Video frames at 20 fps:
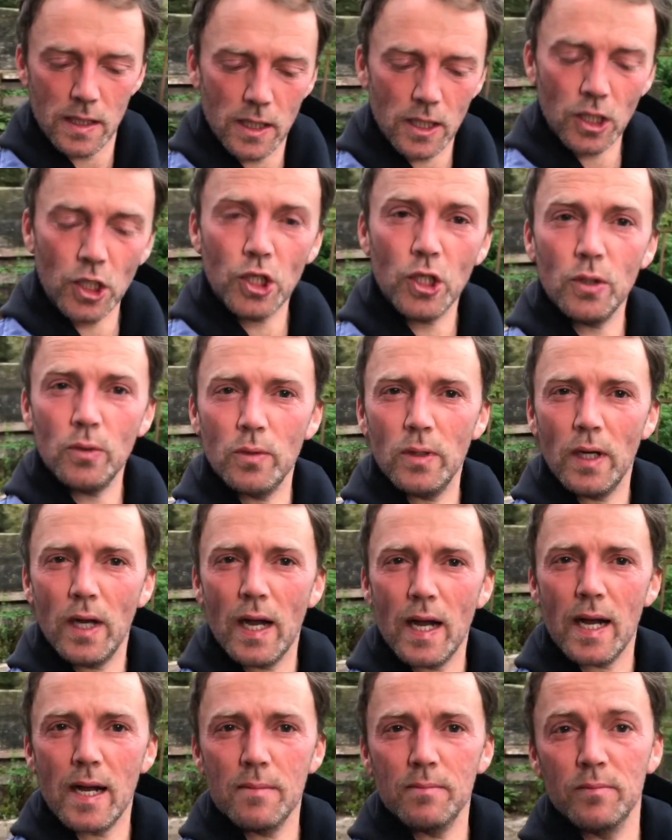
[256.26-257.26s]
issue,
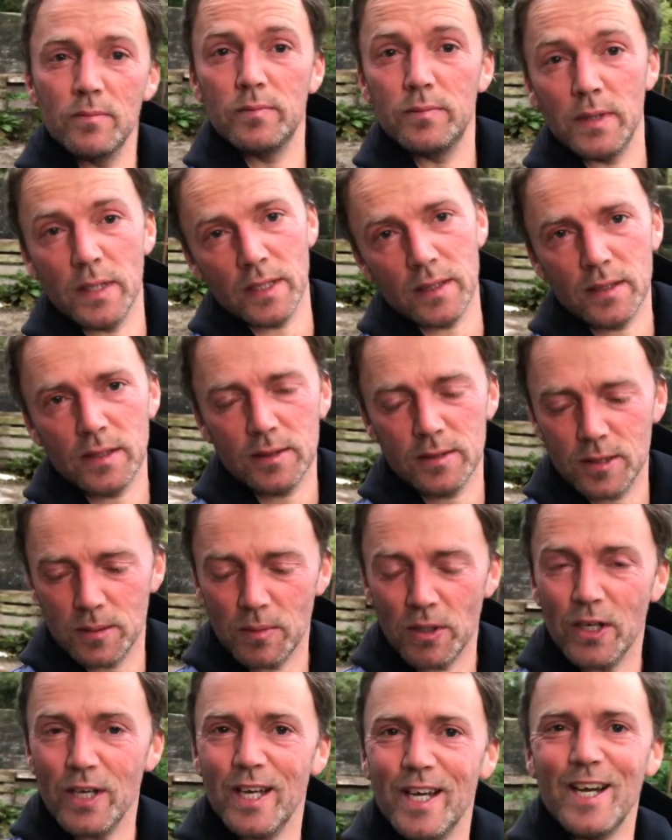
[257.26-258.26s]
to
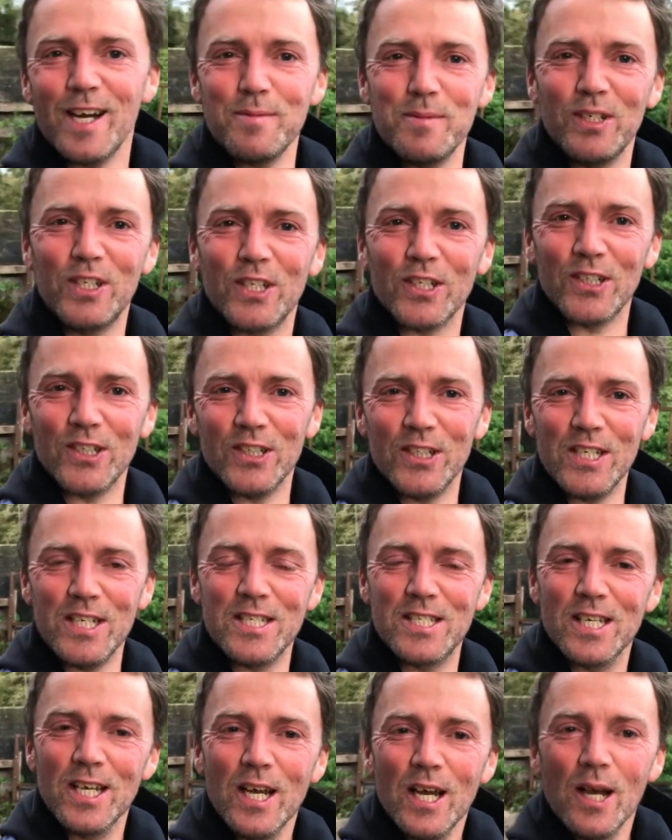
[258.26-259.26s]
my amateur
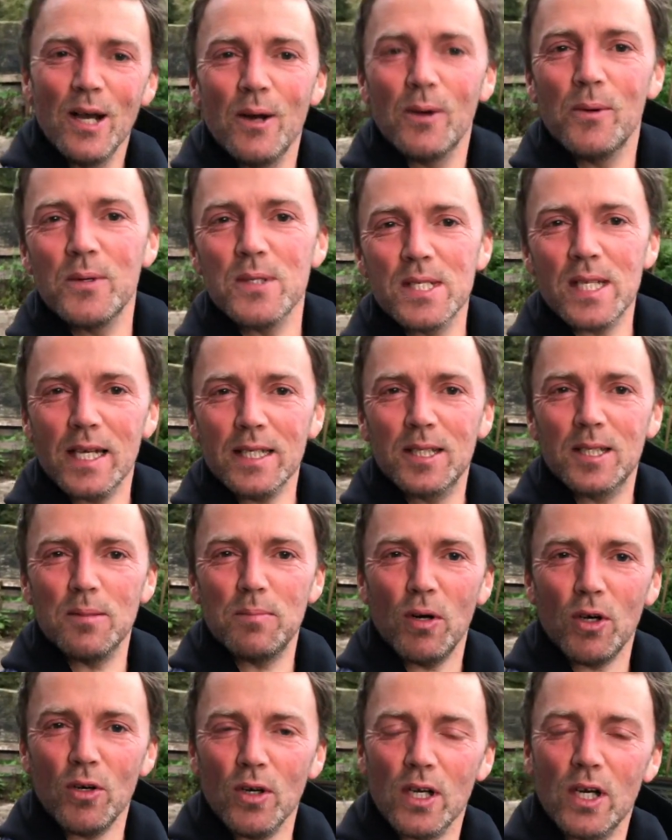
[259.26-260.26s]
eyes, was that the
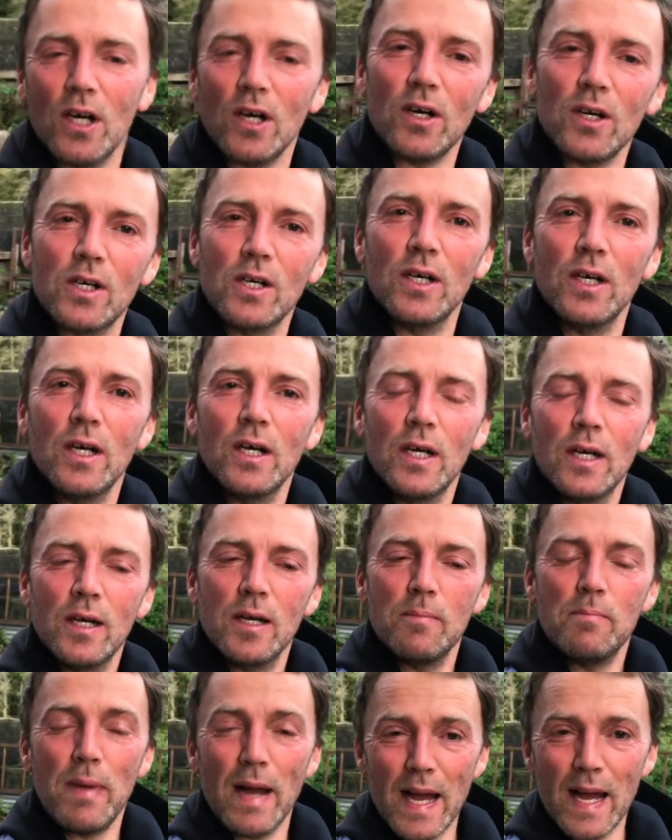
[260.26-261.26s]
ball cock
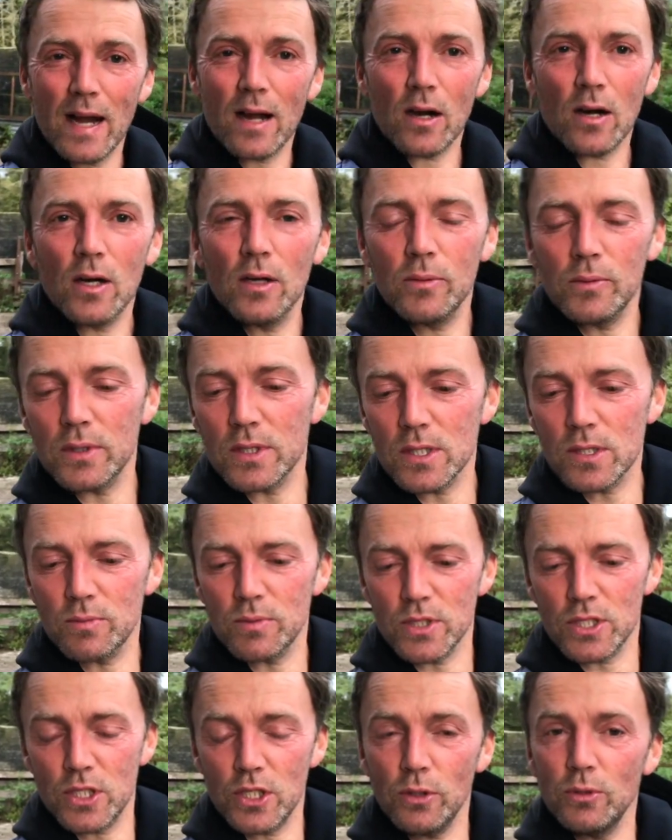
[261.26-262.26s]
bar
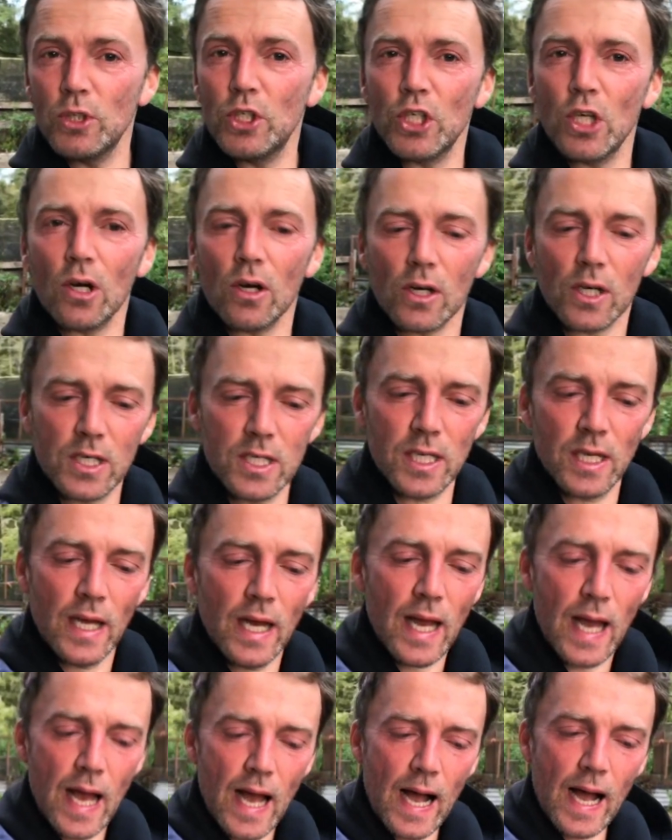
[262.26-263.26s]
was too short,
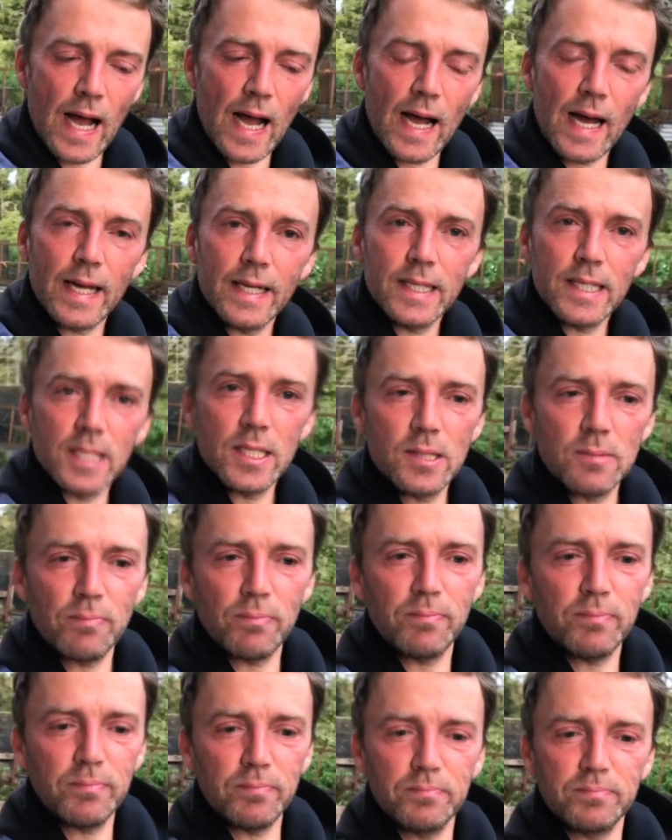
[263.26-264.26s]
and
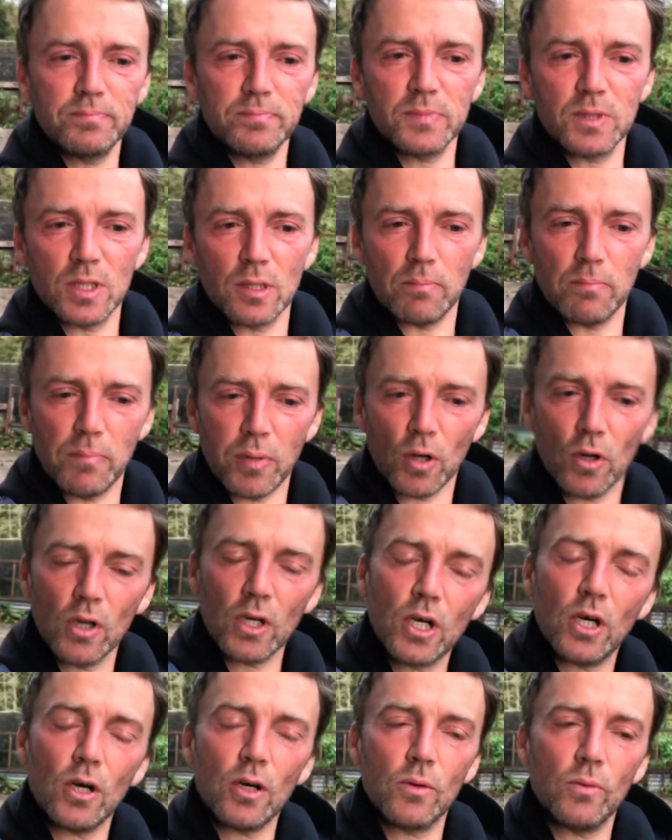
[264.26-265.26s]
the ball
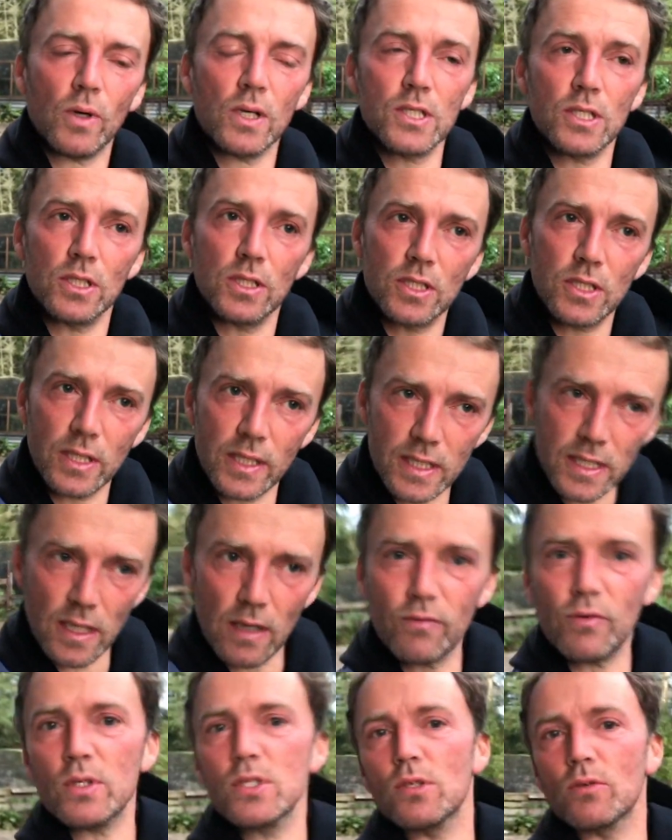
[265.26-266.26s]
cock wasn't
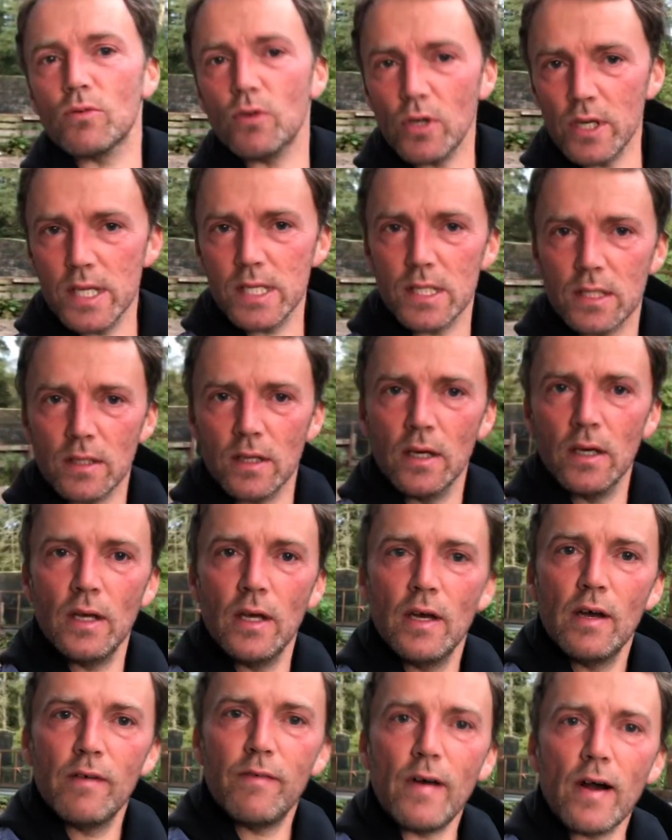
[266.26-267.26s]
rising
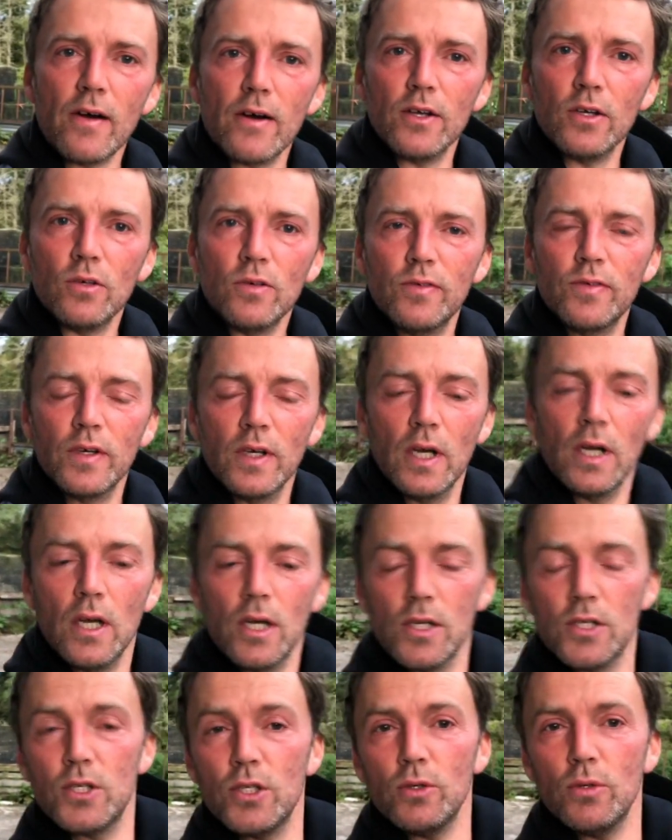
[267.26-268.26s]
far enough
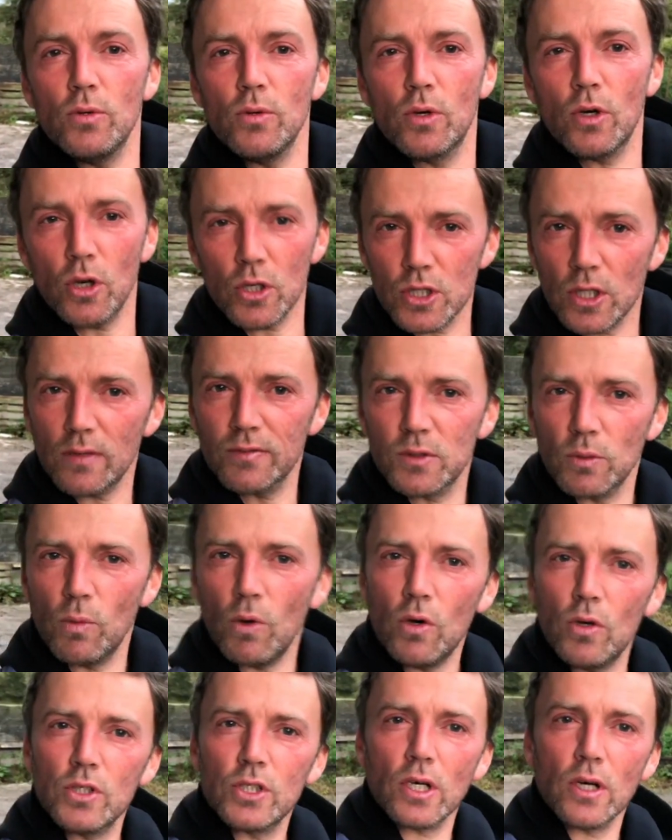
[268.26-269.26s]
to cut off the
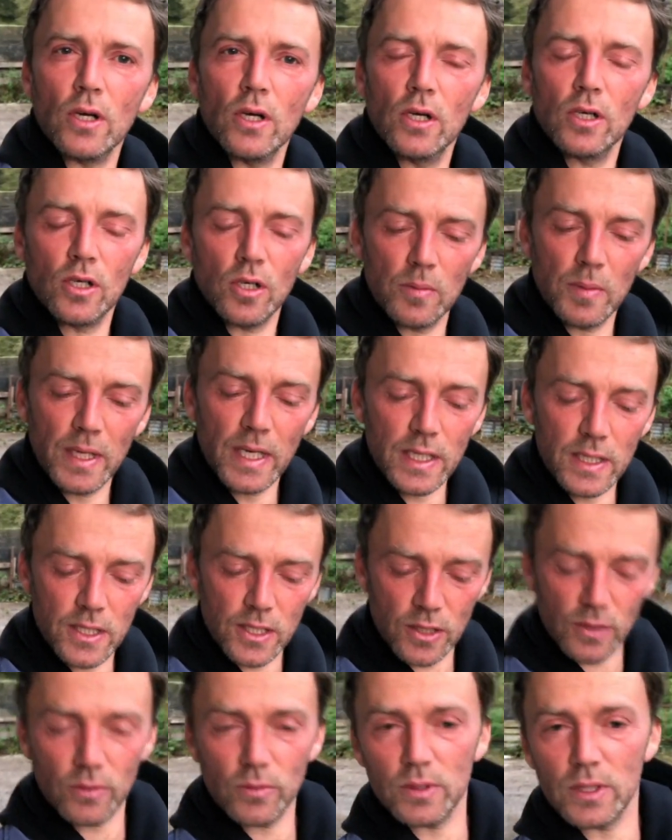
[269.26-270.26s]
water coming
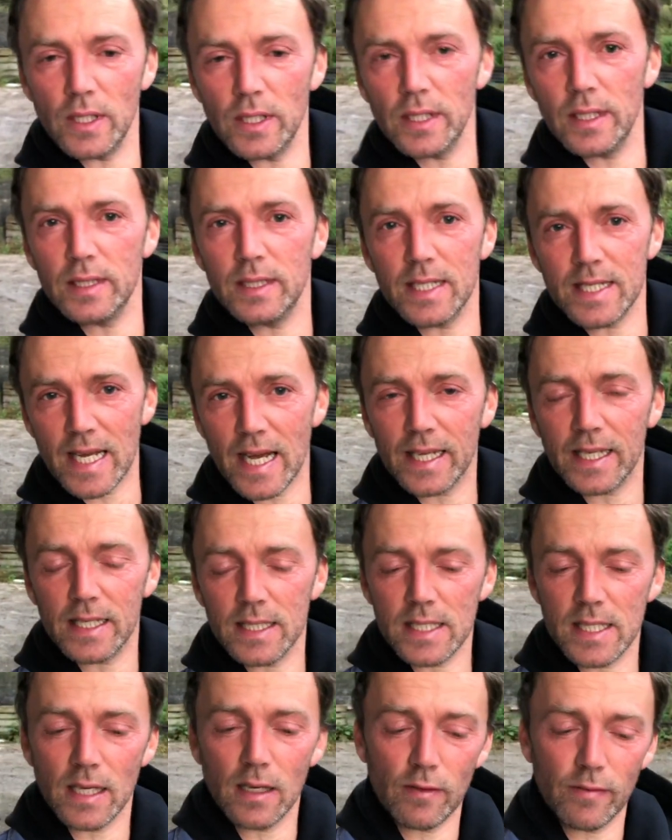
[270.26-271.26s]
into the tank
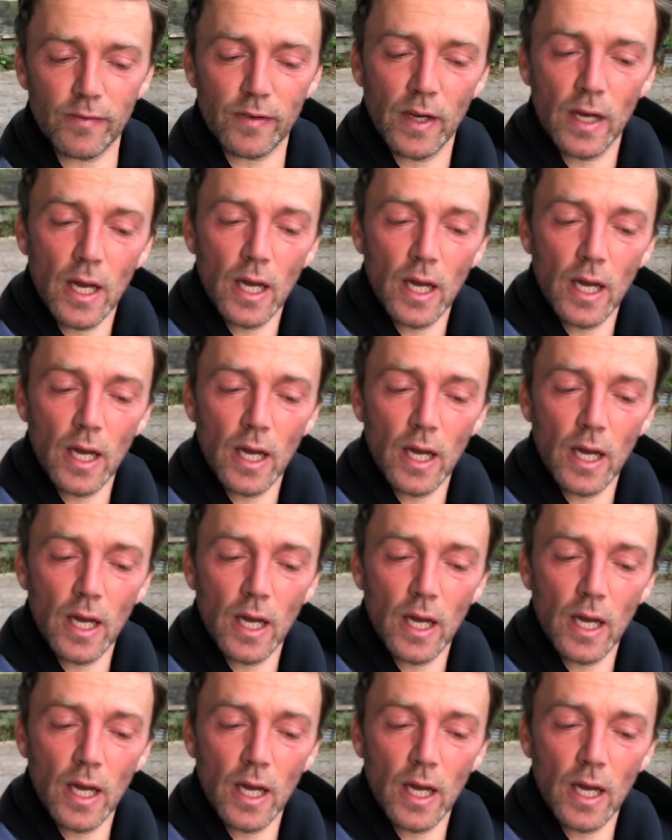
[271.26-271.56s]
itself.